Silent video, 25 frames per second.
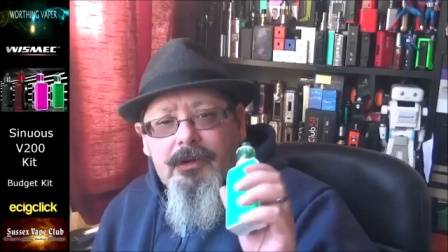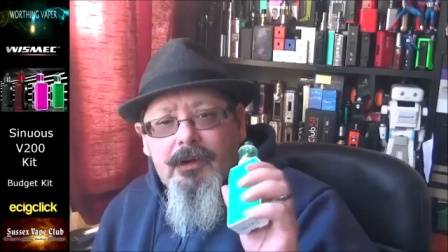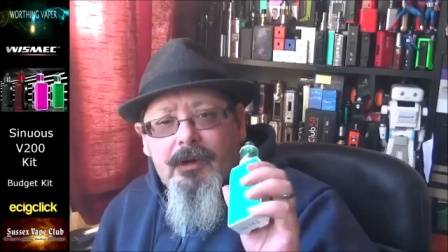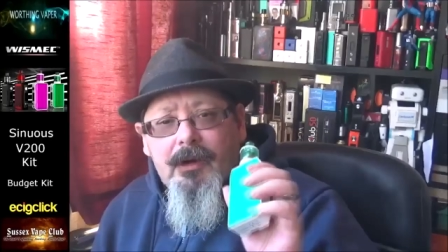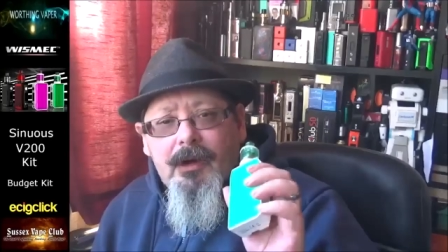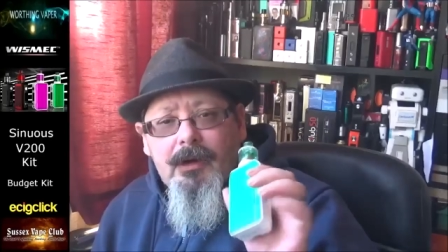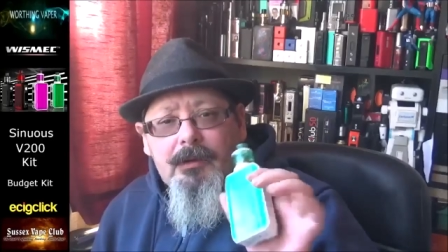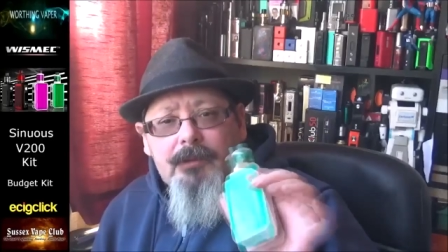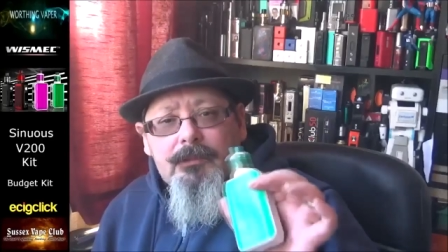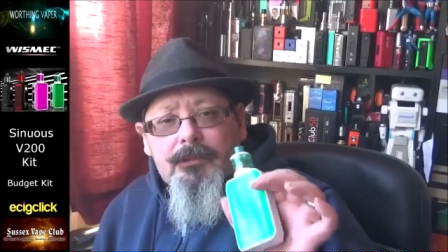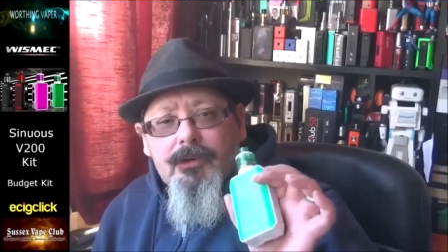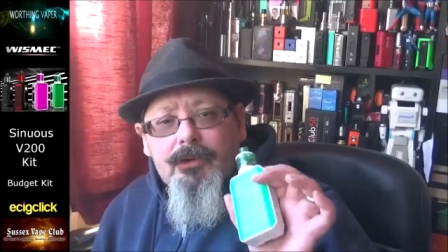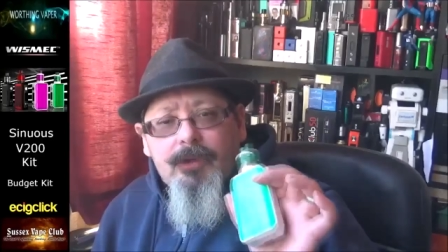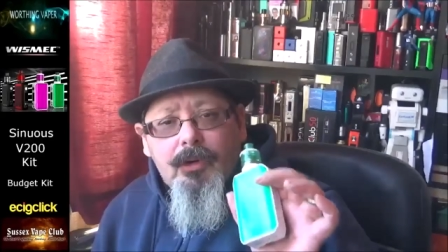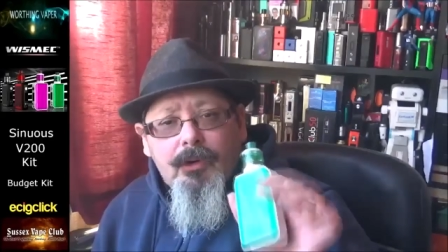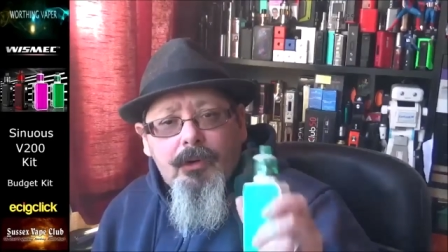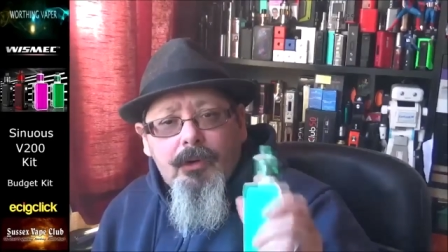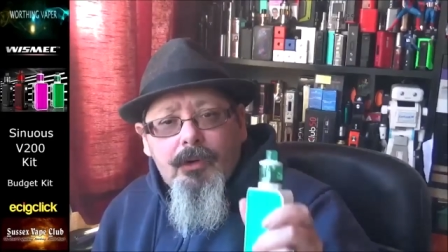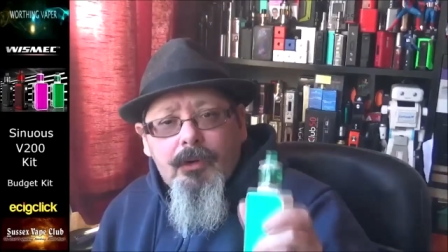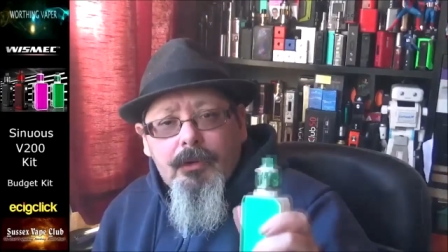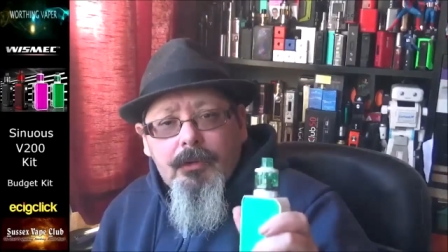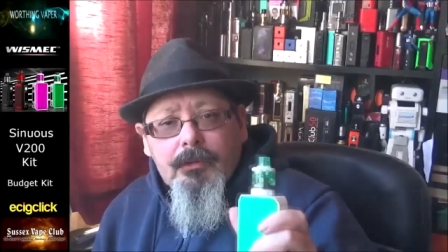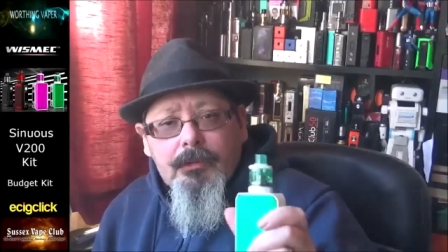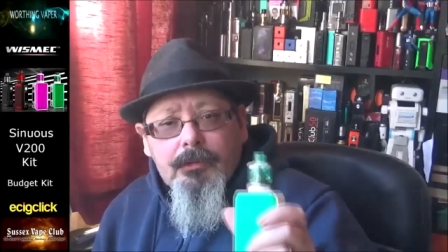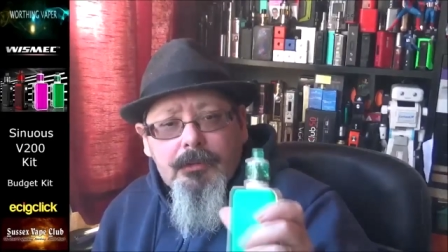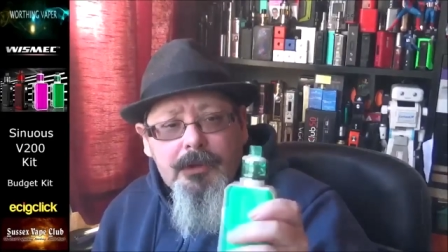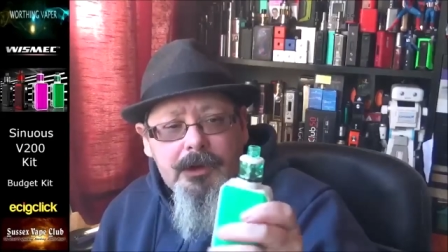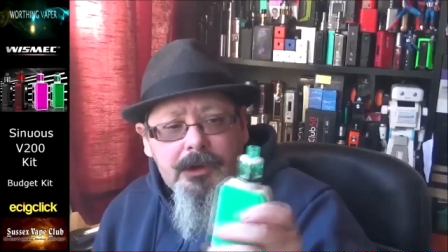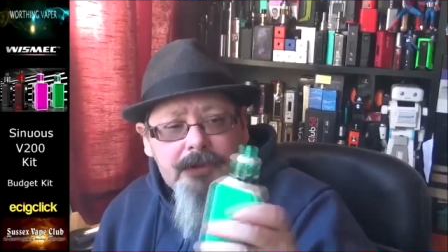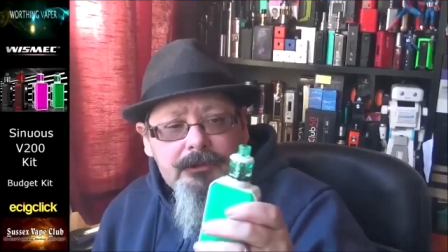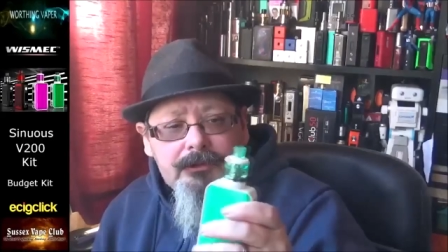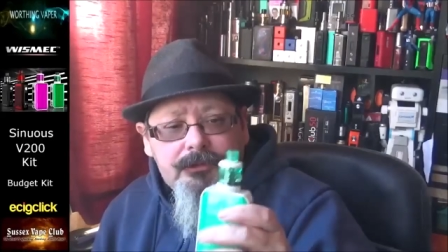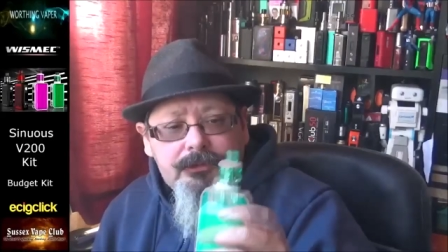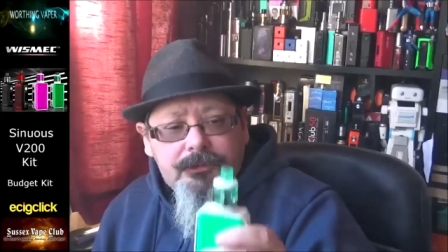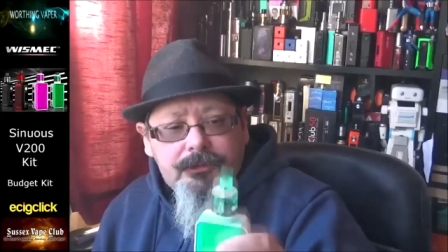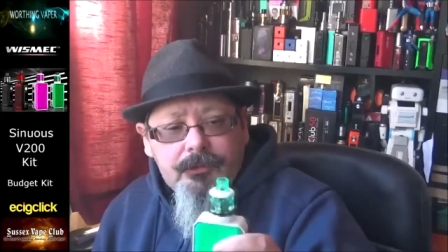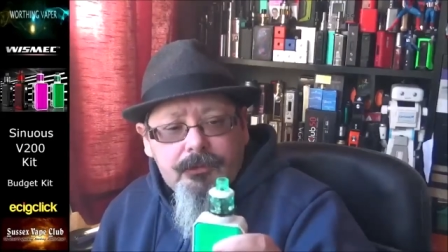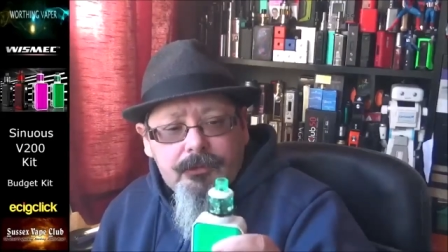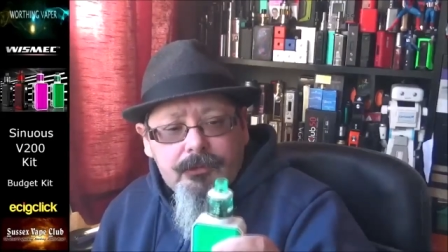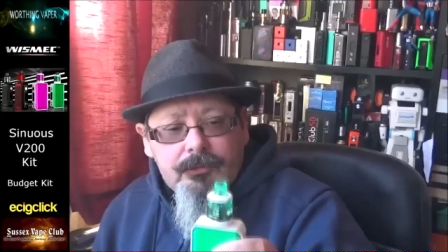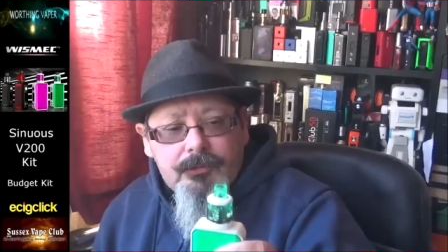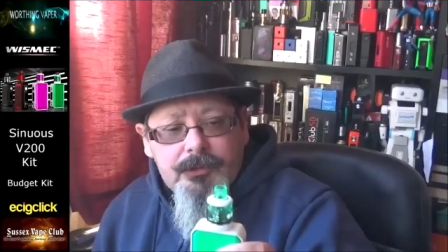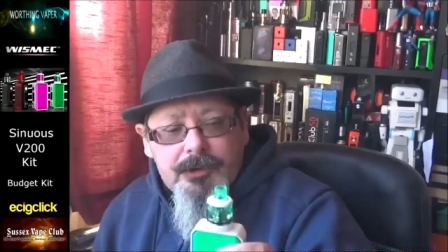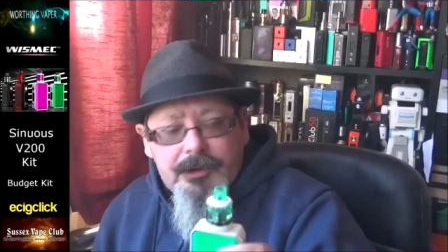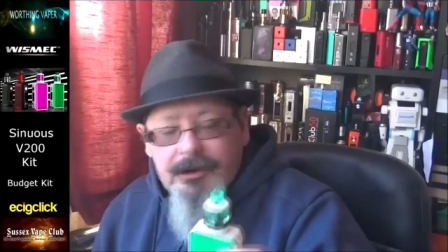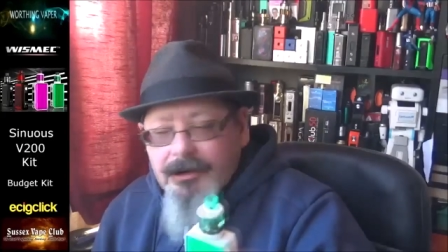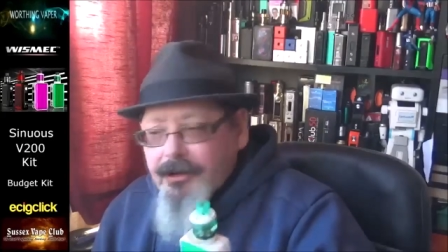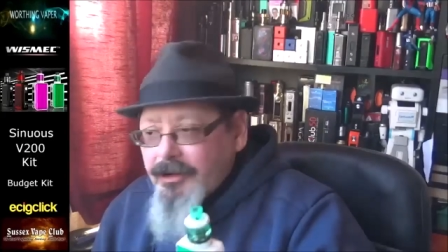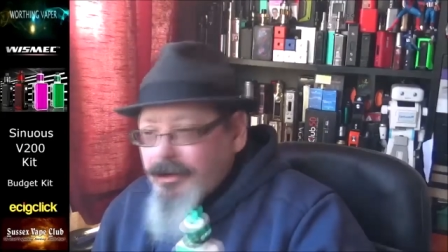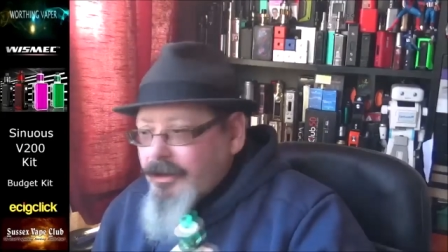ohm coil installed
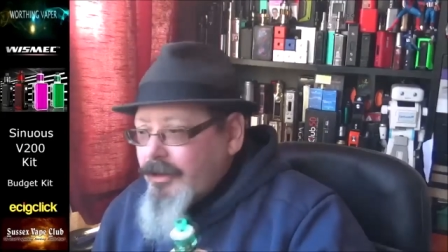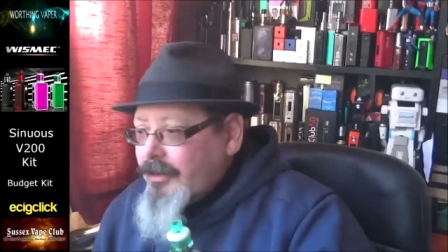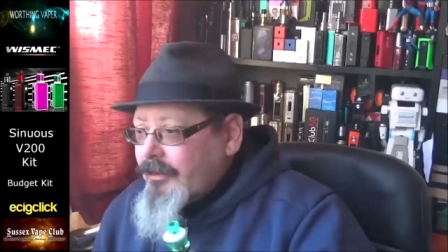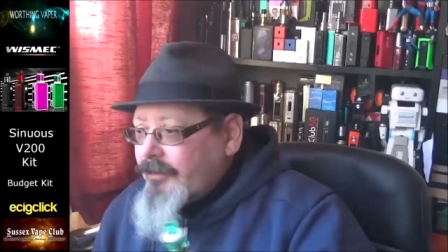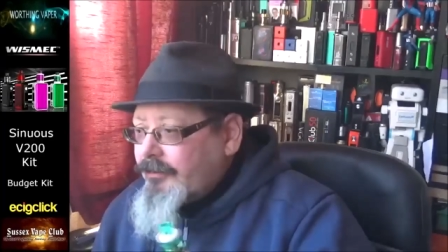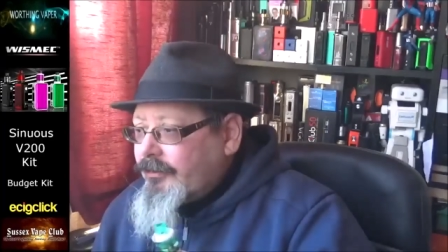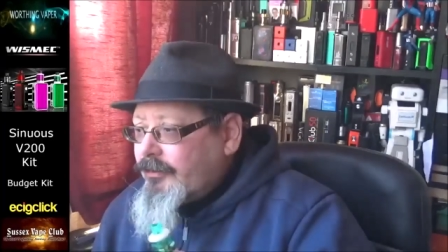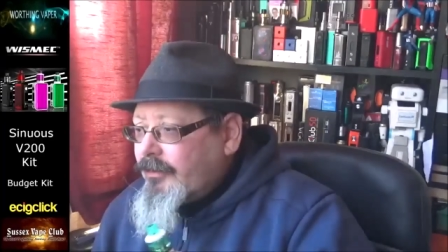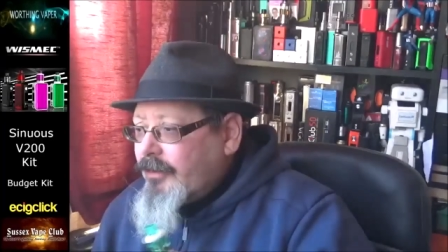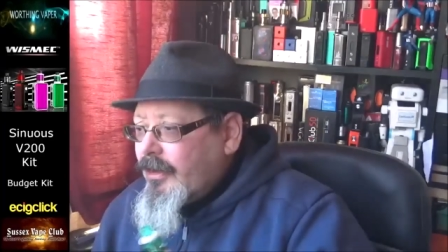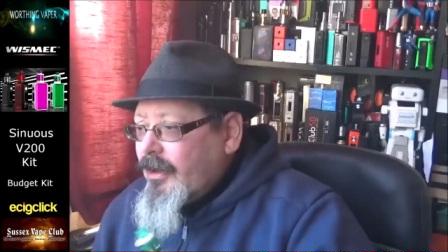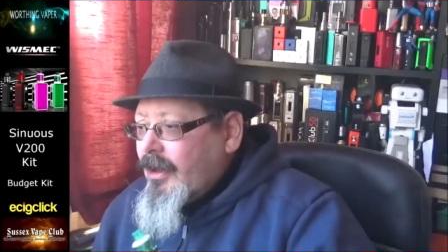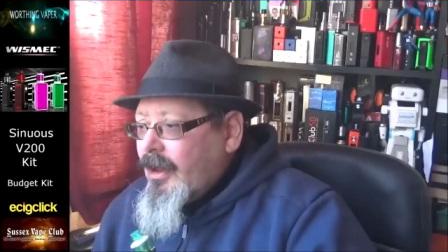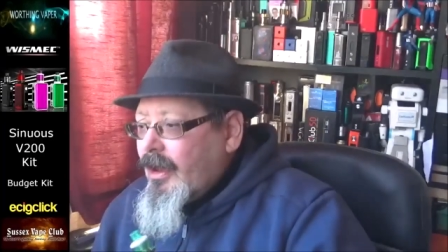in this,